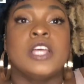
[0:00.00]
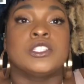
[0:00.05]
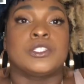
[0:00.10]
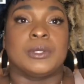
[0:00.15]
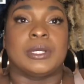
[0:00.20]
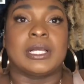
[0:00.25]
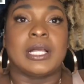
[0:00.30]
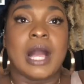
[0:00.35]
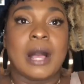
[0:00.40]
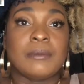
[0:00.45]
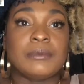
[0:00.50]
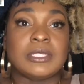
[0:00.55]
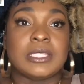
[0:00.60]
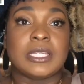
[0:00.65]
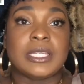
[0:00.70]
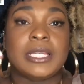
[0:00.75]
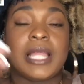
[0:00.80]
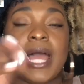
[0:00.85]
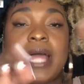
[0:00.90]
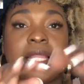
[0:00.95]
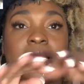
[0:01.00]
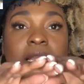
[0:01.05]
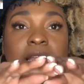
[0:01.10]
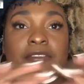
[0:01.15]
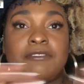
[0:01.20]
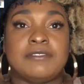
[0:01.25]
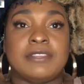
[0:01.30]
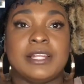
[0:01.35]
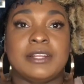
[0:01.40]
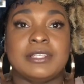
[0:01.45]
So it comes in and then it
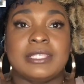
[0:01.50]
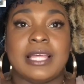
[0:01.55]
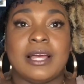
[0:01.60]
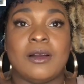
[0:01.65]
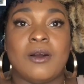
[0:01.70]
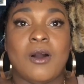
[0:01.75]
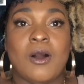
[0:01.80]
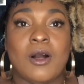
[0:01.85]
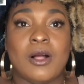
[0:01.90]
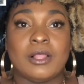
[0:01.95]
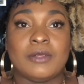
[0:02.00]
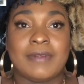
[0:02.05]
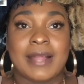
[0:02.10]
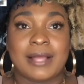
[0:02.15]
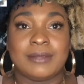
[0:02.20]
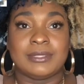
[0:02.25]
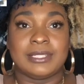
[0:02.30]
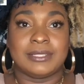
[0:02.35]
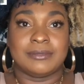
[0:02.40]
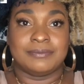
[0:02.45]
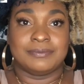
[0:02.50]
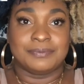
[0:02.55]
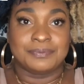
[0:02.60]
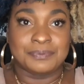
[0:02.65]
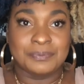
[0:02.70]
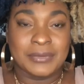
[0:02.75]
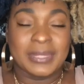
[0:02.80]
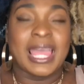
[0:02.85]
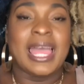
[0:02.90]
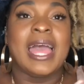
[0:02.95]
flares out all around
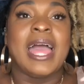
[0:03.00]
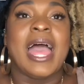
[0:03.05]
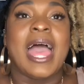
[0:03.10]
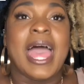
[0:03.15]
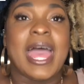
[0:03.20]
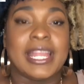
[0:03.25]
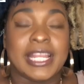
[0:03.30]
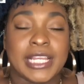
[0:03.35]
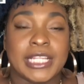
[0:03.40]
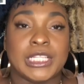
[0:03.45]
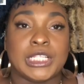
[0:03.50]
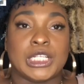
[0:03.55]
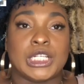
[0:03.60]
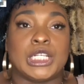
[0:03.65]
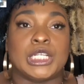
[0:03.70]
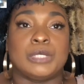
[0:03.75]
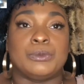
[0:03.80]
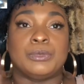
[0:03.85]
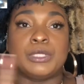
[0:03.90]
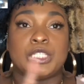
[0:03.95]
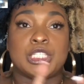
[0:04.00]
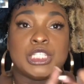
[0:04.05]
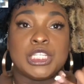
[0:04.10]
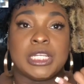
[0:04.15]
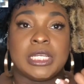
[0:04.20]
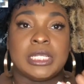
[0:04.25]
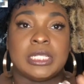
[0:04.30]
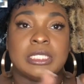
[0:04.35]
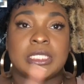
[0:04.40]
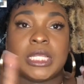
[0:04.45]
and they look good with
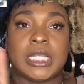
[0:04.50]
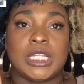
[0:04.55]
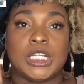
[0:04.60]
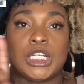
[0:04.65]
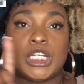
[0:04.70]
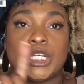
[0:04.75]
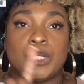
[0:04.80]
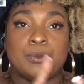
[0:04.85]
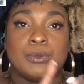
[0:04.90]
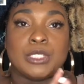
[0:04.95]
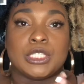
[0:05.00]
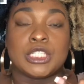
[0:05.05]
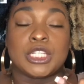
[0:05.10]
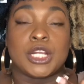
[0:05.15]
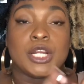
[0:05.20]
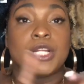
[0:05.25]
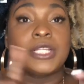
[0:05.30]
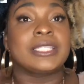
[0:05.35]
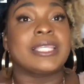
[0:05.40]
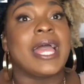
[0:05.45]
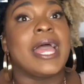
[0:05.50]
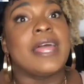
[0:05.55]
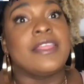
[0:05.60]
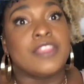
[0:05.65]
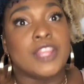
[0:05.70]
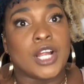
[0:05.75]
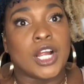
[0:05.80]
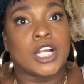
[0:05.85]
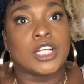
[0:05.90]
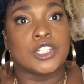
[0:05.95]
jeans, they look good with skirts, and
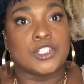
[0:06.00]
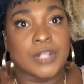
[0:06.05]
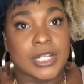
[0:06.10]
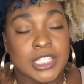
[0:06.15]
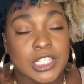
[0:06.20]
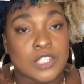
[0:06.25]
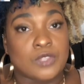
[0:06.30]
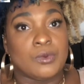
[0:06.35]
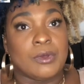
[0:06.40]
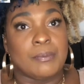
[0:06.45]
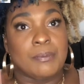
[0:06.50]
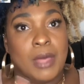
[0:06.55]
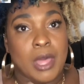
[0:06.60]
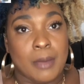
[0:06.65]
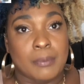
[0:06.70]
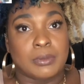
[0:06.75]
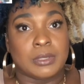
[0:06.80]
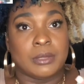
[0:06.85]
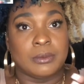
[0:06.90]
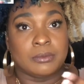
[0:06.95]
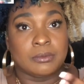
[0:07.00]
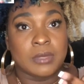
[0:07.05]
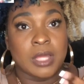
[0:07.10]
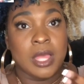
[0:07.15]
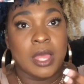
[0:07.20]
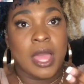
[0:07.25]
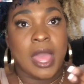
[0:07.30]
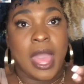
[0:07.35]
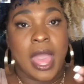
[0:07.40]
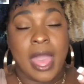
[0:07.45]
there are dresses with peplum
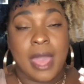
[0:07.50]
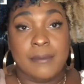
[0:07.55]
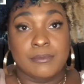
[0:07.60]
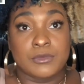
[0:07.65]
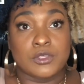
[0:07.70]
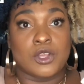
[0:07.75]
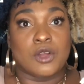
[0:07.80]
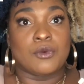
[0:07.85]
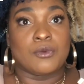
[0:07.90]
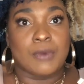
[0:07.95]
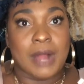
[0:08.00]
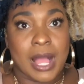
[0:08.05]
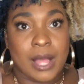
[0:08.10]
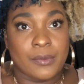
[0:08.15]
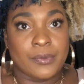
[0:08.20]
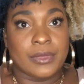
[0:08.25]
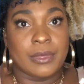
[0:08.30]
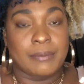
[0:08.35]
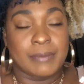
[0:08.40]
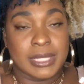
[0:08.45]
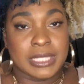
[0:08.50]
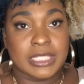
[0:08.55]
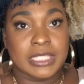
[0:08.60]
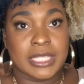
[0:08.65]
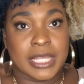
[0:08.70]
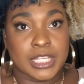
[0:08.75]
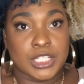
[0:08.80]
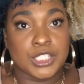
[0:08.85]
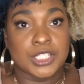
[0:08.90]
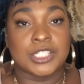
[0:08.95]
hems around the
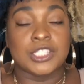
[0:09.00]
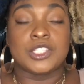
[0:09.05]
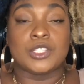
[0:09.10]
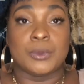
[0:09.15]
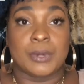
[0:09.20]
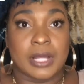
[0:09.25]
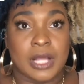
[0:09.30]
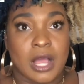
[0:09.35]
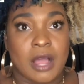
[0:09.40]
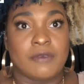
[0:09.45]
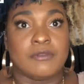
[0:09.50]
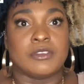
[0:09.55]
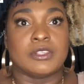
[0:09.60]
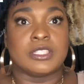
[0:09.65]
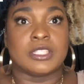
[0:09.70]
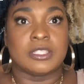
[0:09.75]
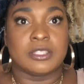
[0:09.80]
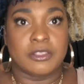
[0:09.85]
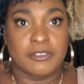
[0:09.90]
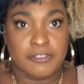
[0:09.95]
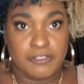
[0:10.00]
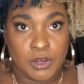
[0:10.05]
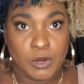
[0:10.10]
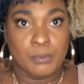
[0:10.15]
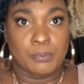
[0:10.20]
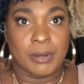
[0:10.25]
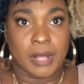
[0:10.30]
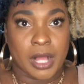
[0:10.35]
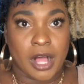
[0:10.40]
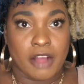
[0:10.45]
midsection so it covers the
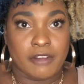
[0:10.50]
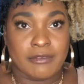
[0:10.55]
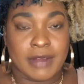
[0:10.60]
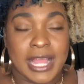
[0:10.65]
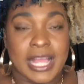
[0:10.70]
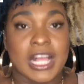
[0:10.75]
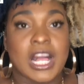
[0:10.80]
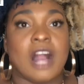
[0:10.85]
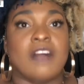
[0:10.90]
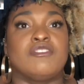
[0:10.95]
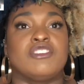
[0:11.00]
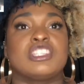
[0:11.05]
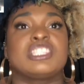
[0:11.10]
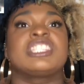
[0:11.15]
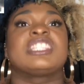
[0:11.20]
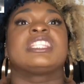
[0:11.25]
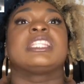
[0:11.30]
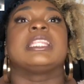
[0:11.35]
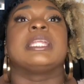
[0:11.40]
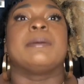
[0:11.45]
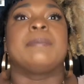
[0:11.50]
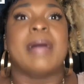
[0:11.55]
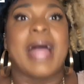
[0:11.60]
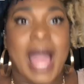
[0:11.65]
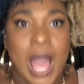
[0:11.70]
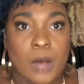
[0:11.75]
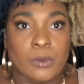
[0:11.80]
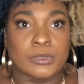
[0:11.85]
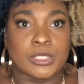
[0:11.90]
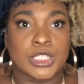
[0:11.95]
fupa, all right, covers the
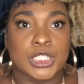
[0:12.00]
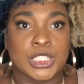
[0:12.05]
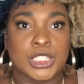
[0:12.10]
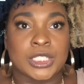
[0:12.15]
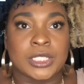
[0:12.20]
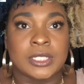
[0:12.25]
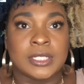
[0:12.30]
pouch,